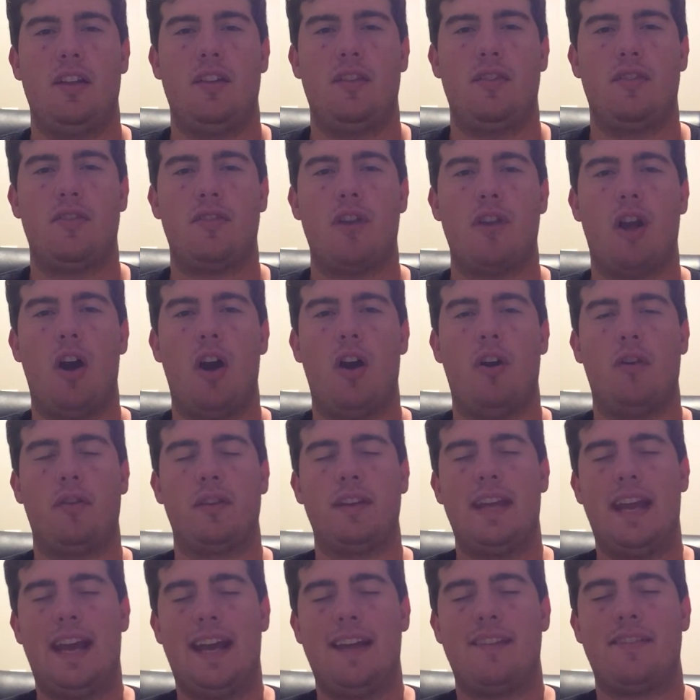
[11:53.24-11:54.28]
So
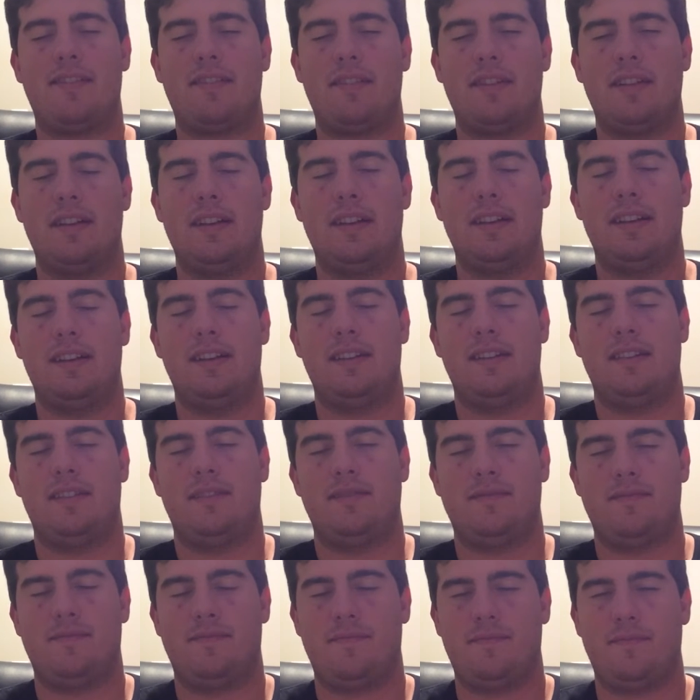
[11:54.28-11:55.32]
yes,
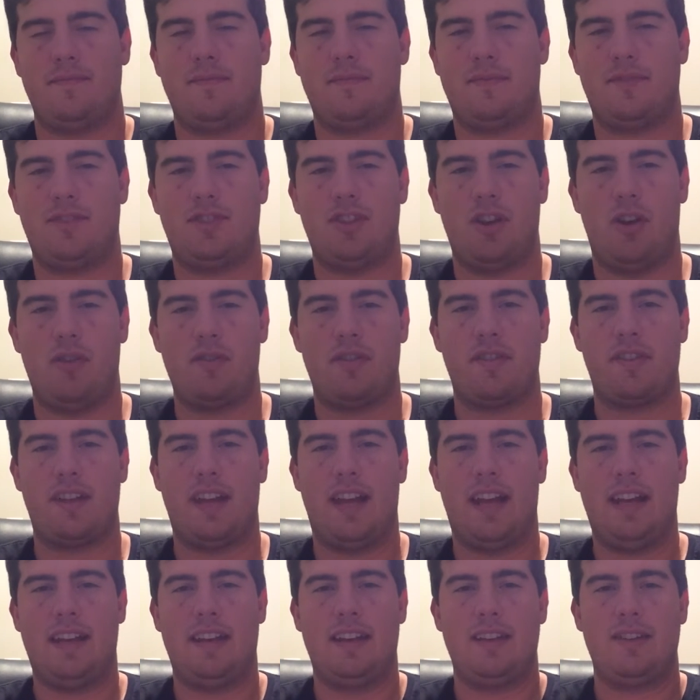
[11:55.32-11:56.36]
Jones is
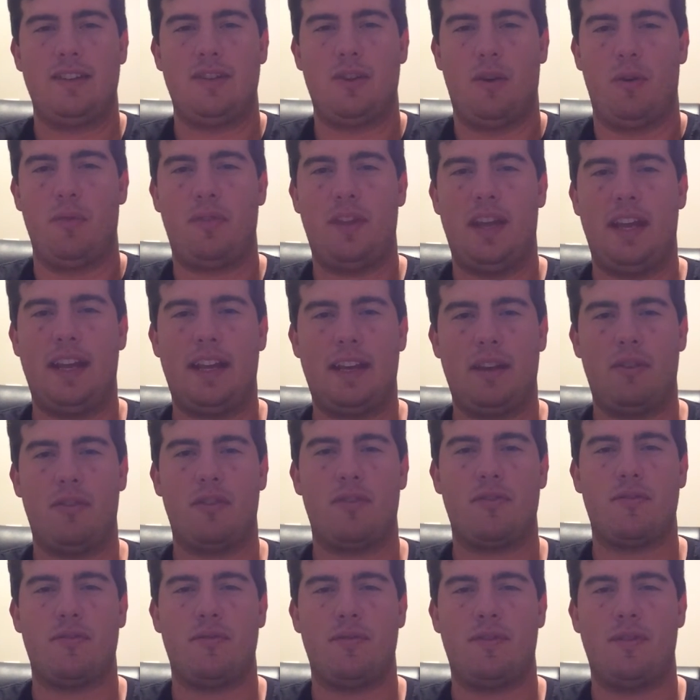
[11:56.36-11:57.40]
in. Don't think
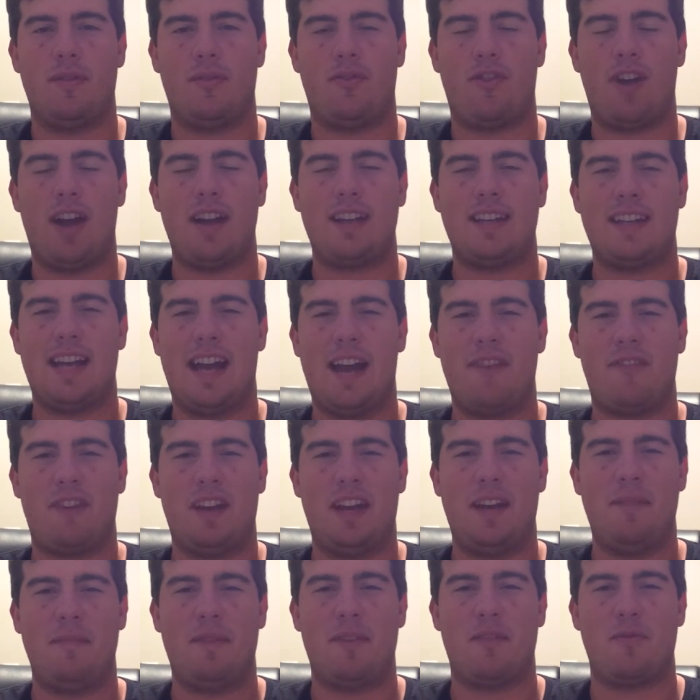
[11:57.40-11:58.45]
here's the right time for
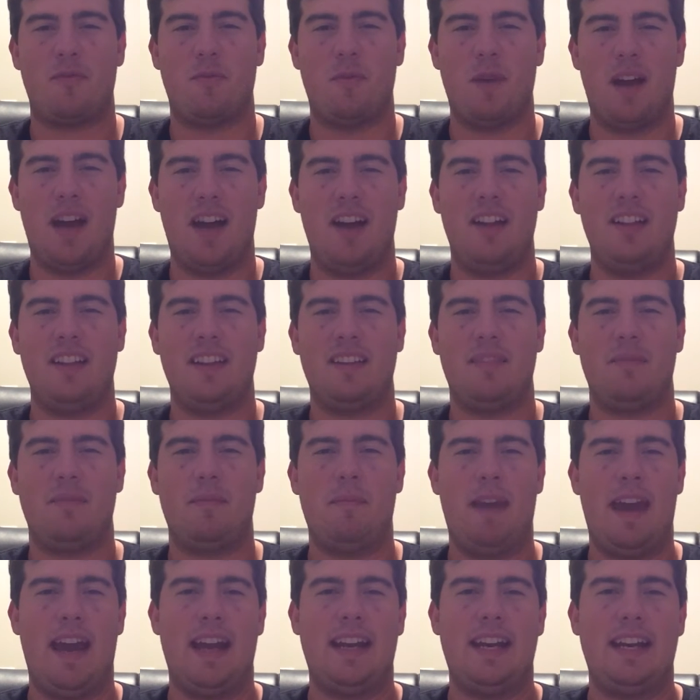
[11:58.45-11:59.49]
him as well.
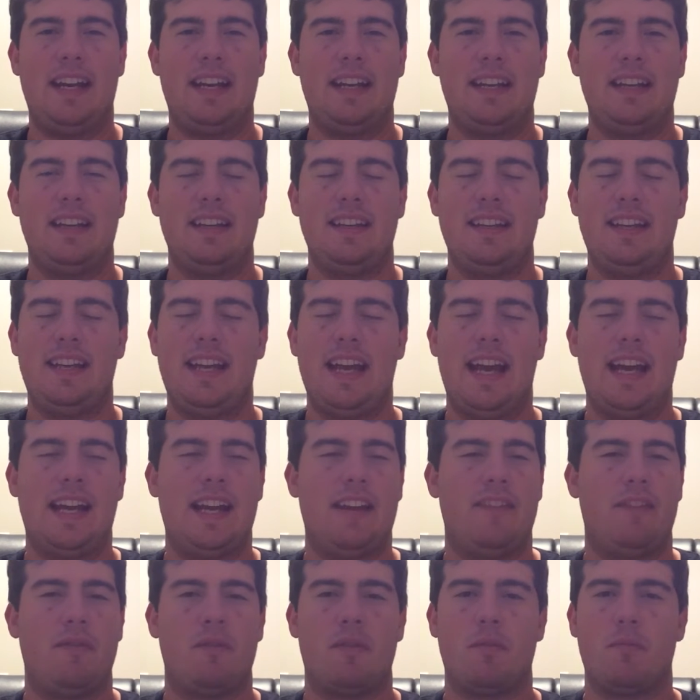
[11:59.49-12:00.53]
Manning, gotta
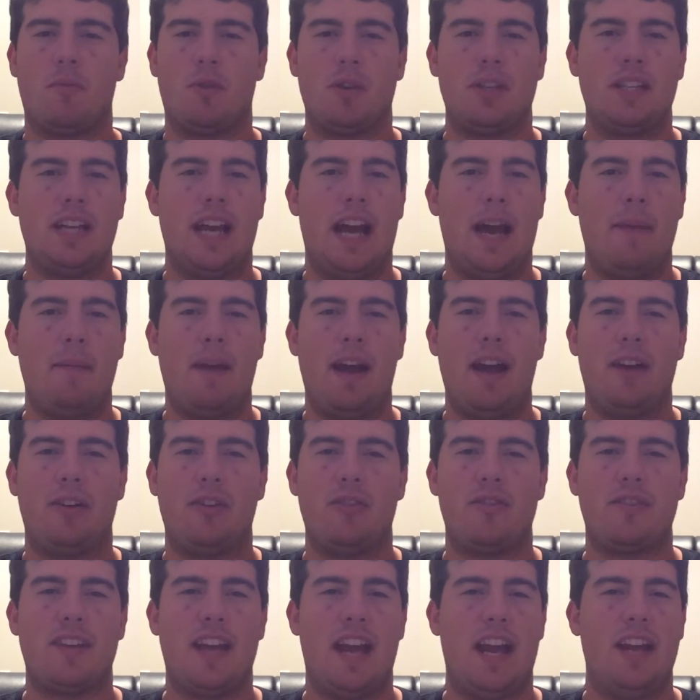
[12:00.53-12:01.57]
give him some more time. I
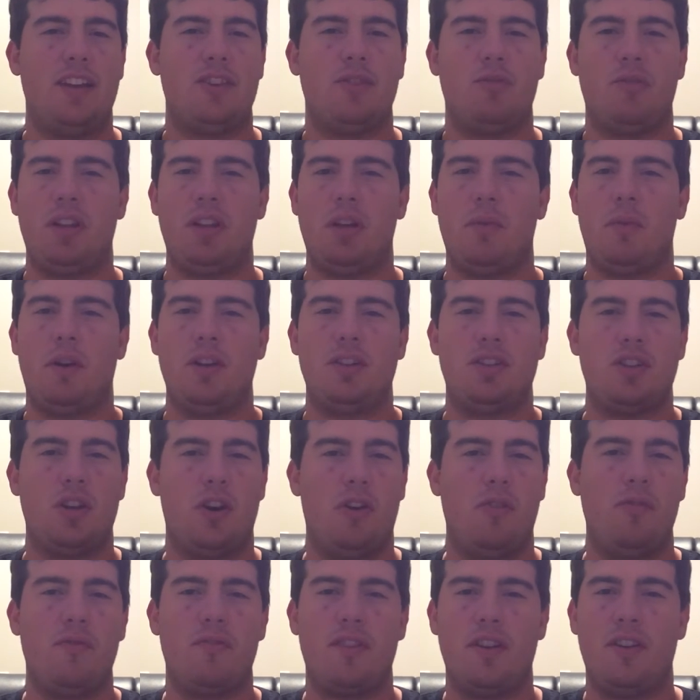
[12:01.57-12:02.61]
understand you really want
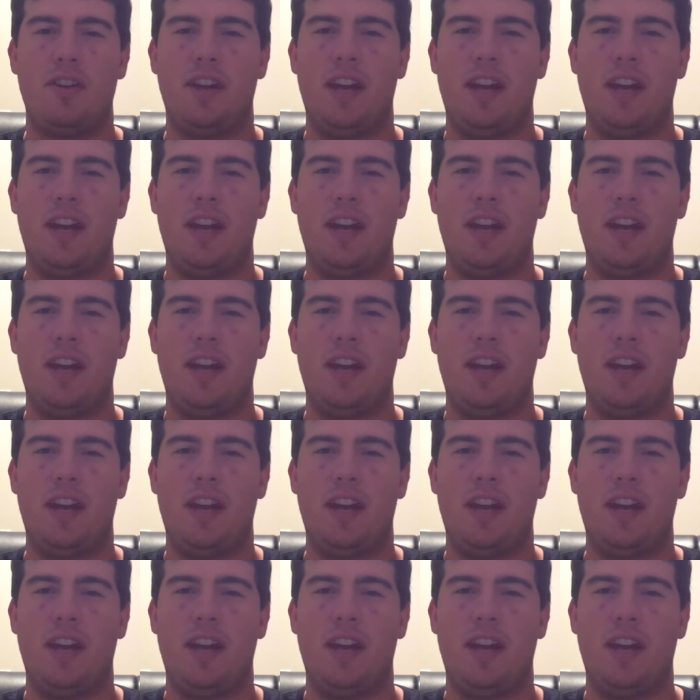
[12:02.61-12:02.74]
Jones in.